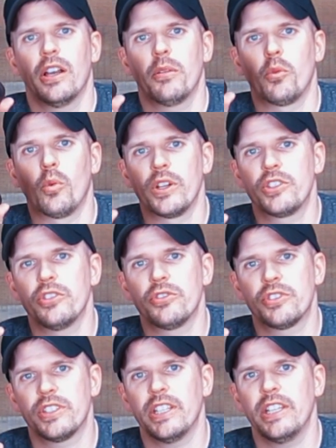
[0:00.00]
What you
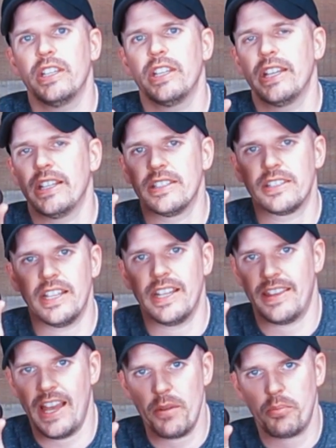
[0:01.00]
see is
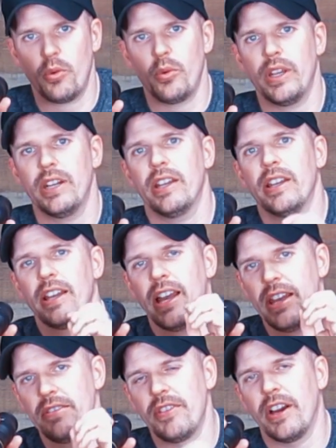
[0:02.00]
at that point
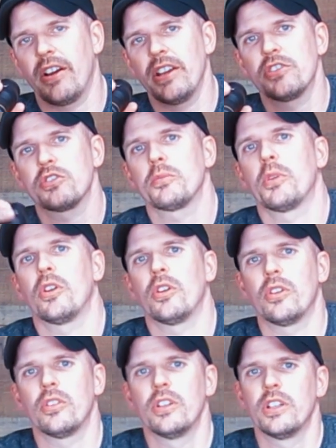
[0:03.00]
a very
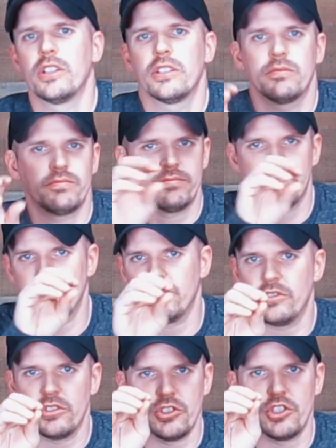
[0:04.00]
small,
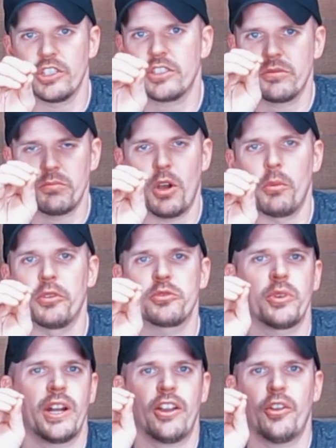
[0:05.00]
just almost
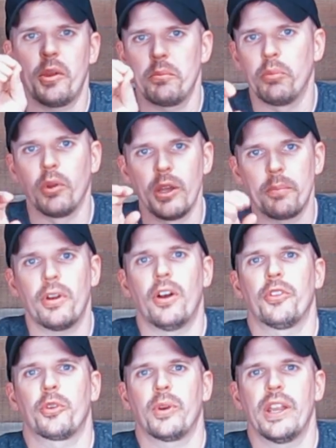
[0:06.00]
what I call a blip
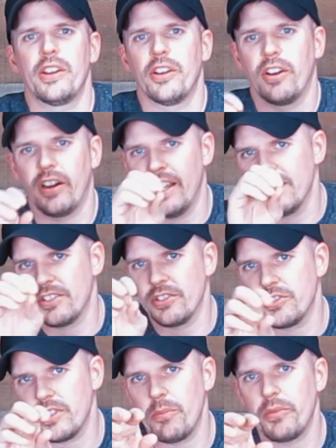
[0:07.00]
on the radar, as
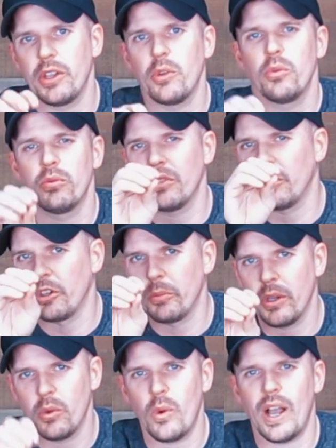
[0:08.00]
there's something a little
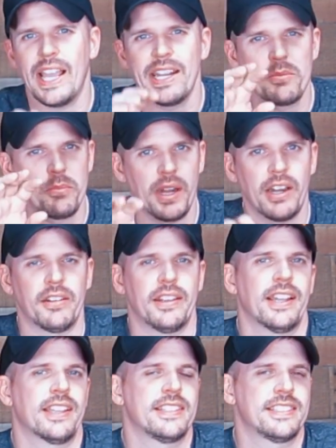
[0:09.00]
bit white, barely
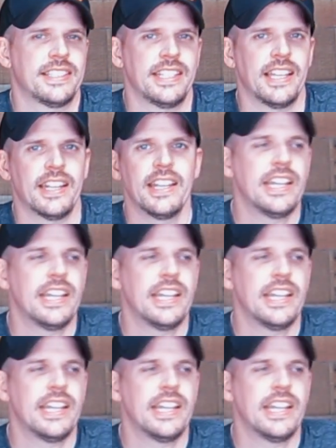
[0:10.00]
I can see it.